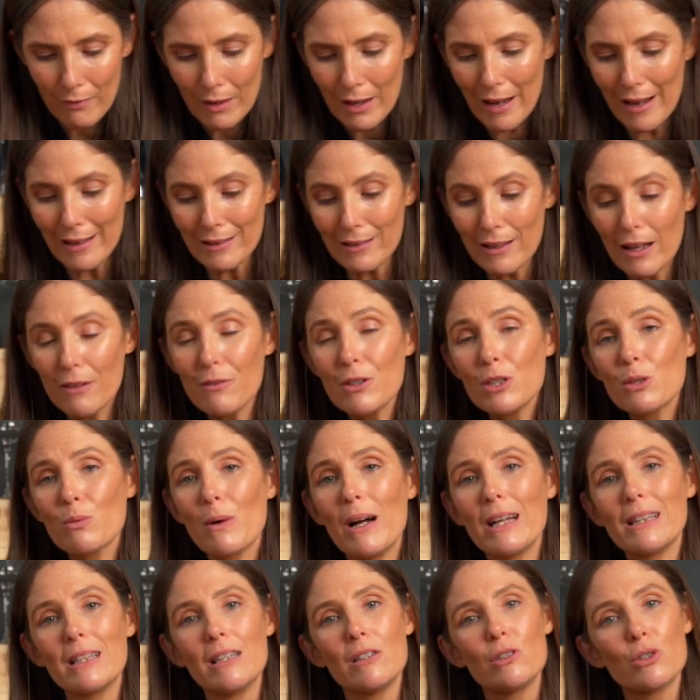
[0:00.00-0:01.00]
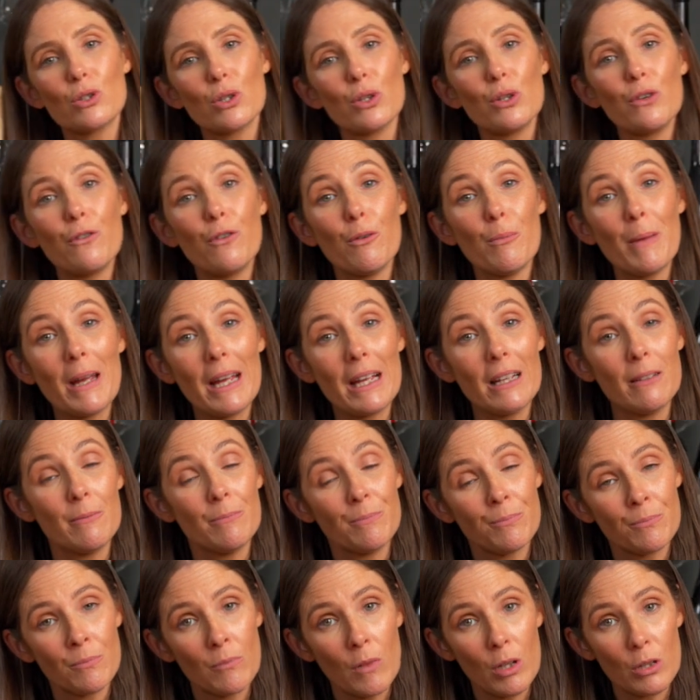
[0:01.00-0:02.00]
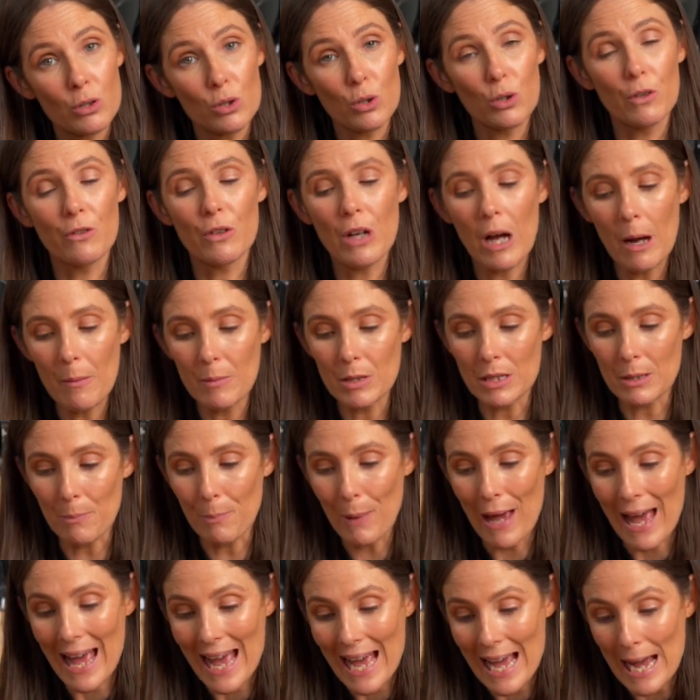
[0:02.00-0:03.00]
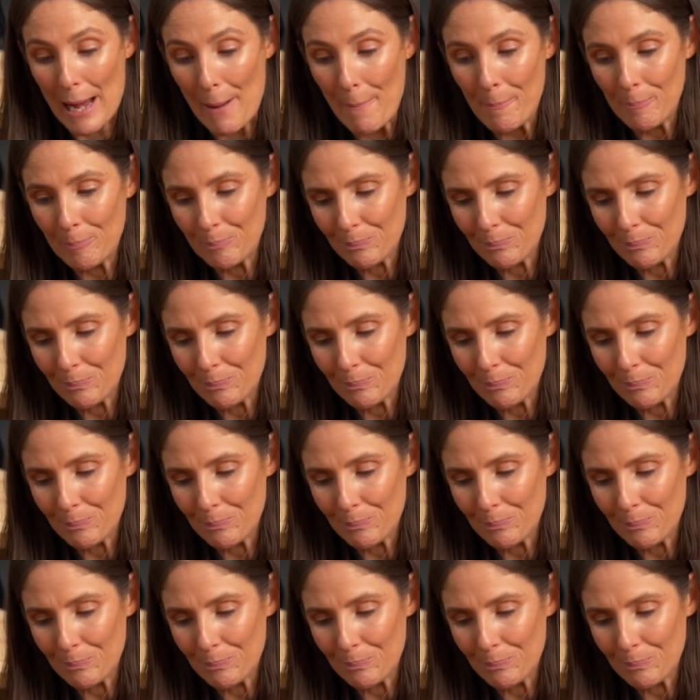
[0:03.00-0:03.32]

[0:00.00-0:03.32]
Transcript: I love this wine. These two for me sort of come as a pair.